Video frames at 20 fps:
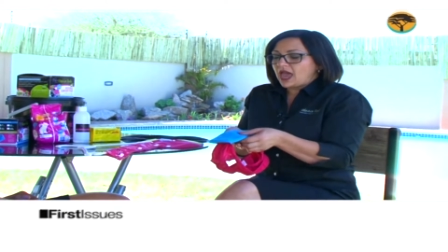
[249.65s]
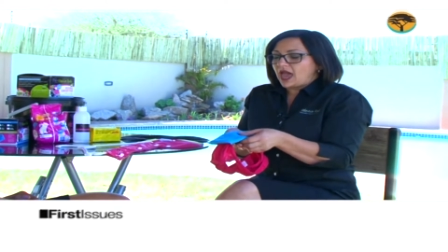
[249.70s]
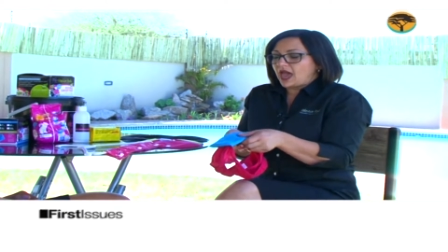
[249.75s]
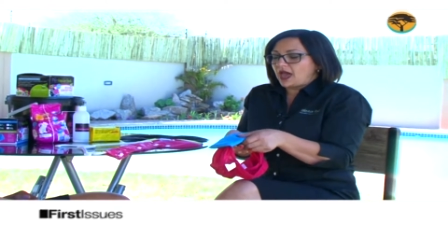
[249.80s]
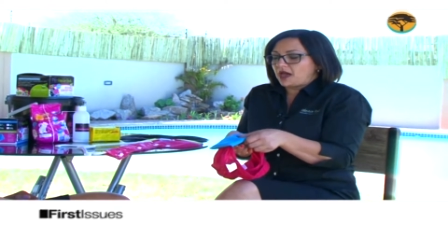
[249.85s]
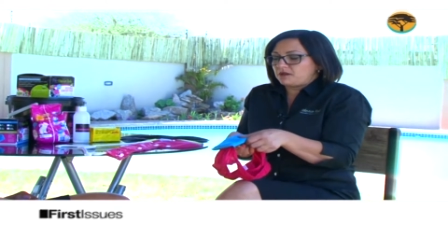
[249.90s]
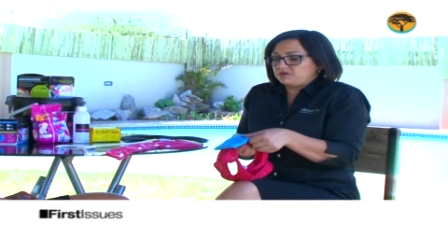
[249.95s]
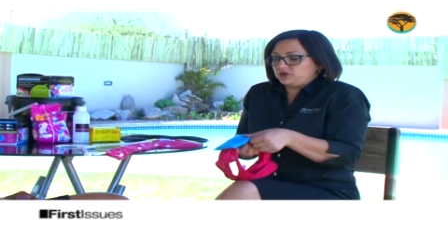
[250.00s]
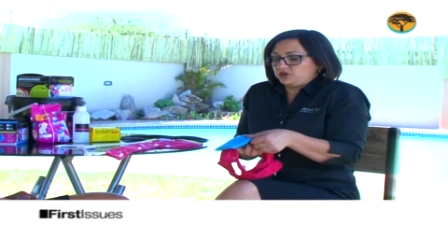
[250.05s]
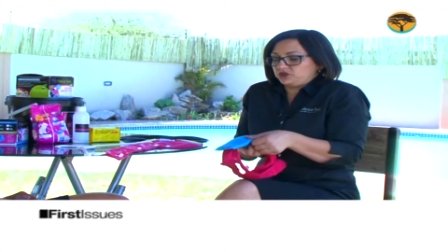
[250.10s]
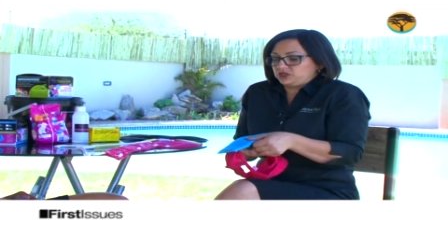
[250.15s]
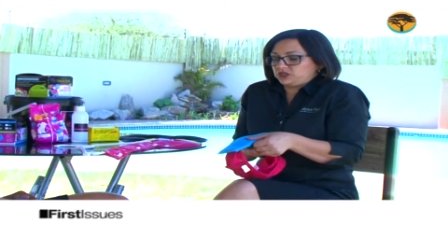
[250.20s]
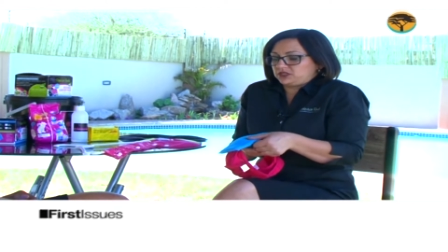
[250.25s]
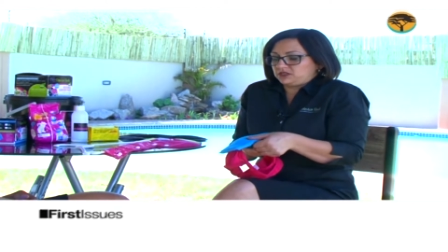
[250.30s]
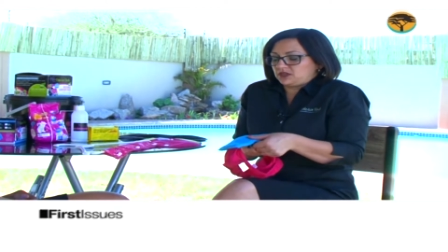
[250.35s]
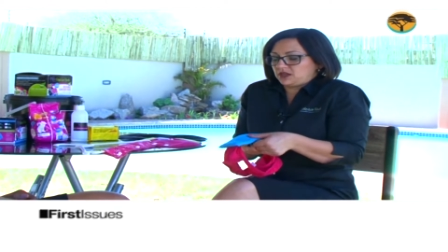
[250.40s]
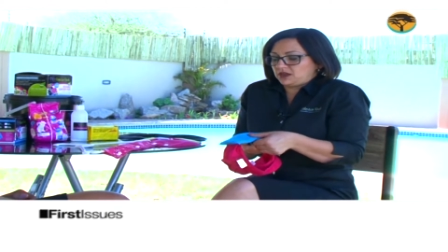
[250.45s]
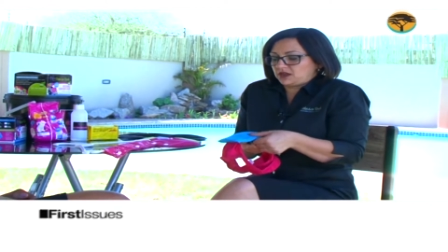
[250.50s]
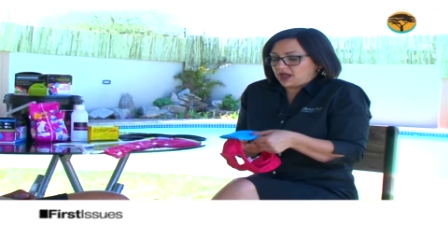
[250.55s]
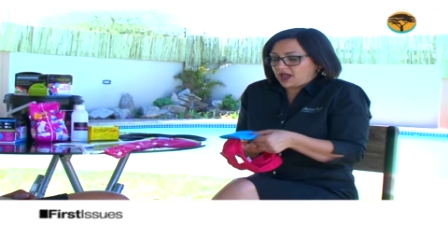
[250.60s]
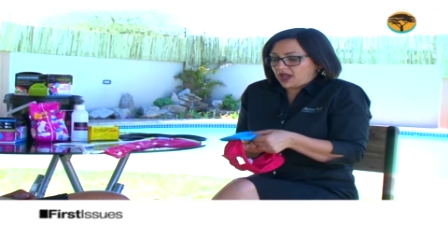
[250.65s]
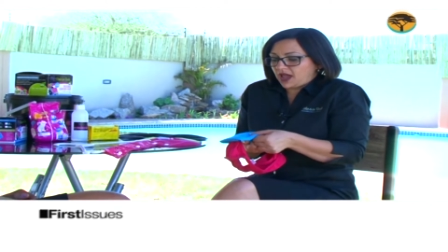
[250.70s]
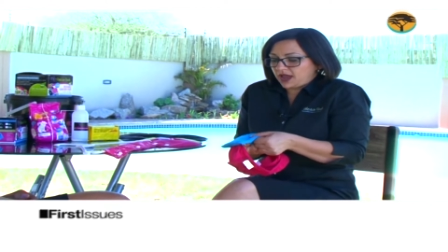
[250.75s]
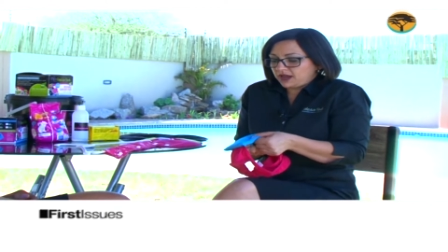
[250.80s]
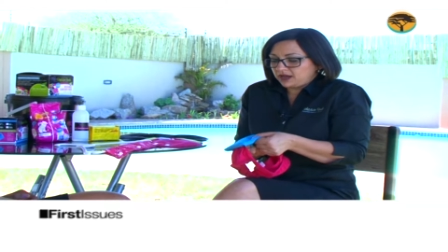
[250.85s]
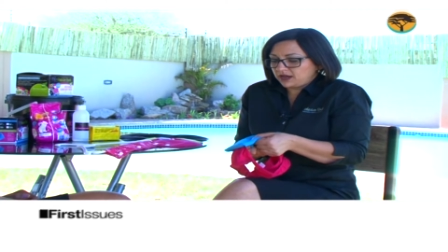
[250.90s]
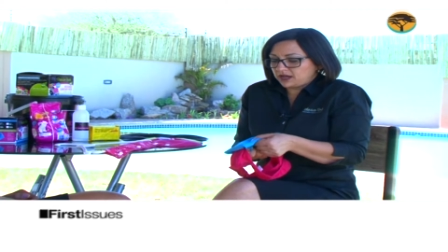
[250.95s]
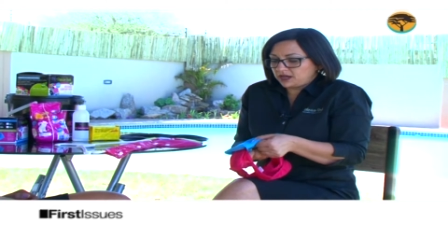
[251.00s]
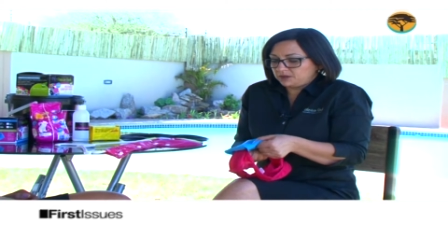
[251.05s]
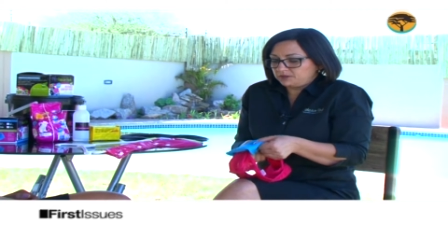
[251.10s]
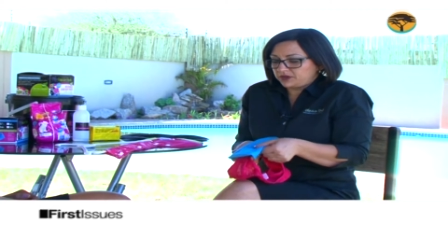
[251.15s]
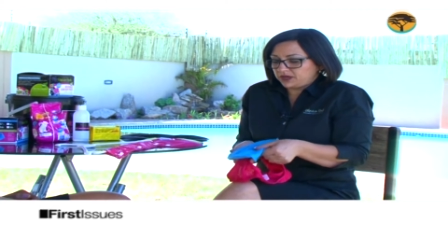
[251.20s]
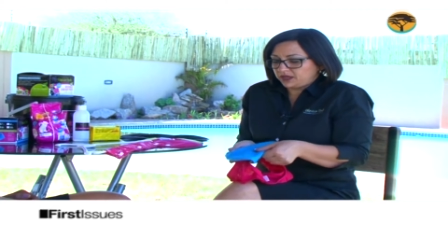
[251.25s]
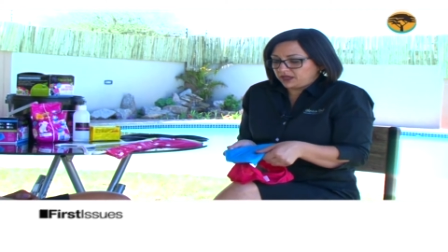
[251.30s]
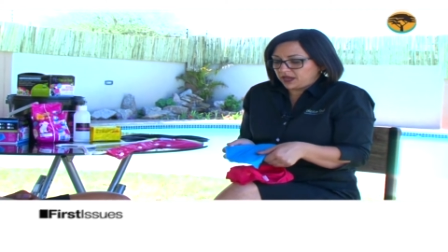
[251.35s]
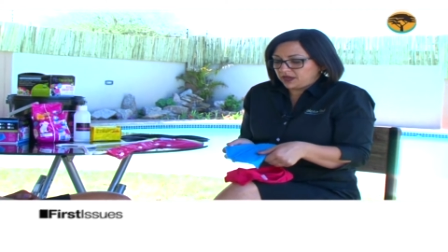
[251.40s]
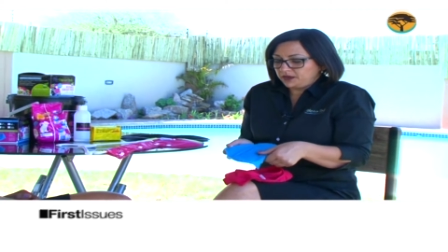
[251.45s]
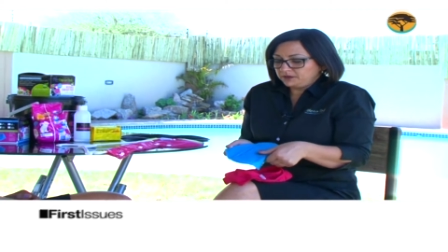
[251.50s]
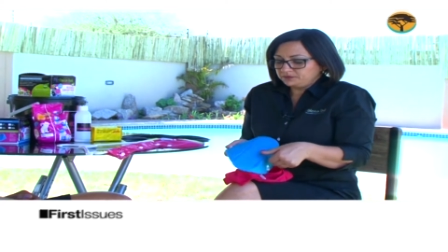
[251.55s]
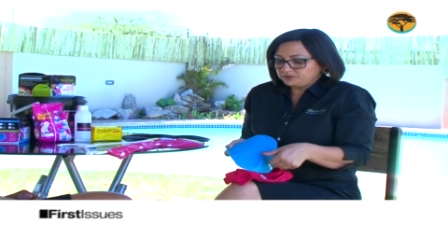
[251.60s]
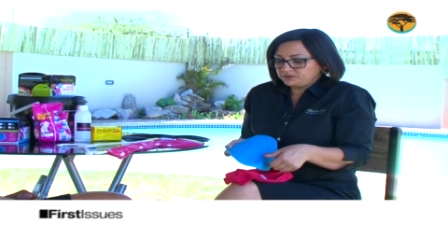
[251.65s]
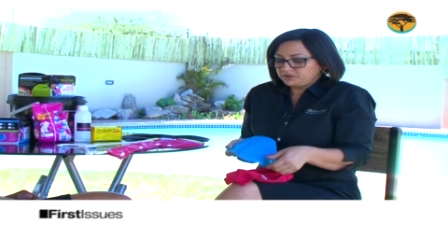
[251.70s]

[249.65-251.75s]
You just then unclip it again.